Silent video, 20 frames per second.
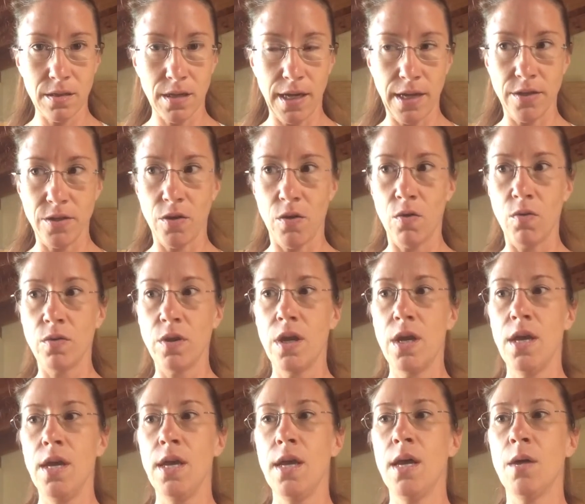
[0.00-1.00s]
I don't
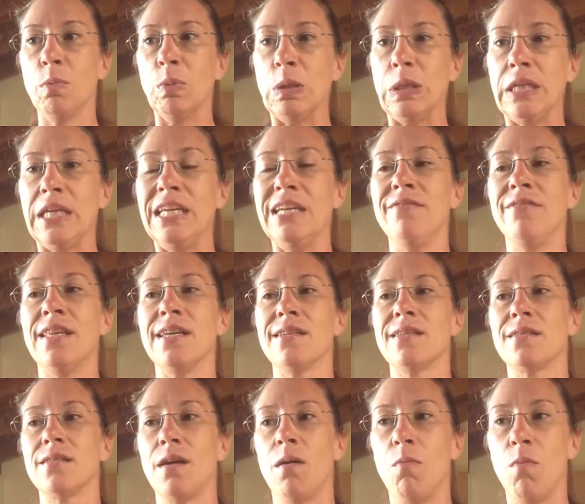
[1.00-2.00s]
believe that
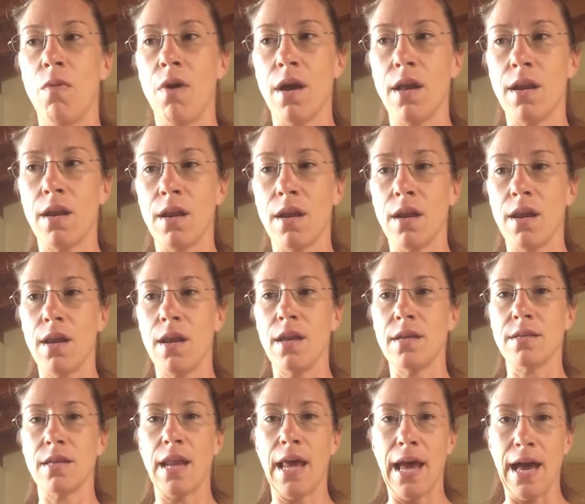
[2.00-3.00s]
someone
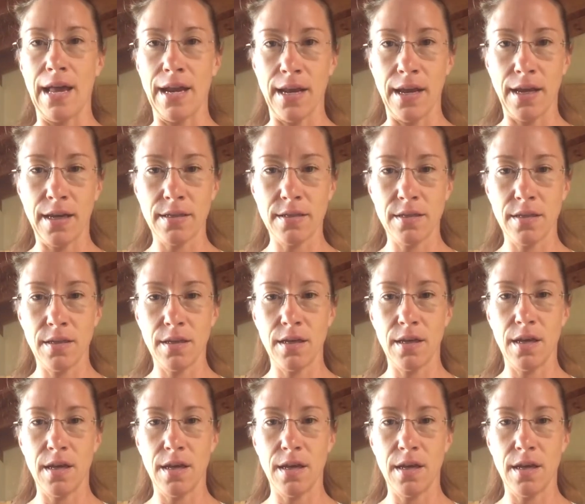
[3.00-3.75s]
is an addict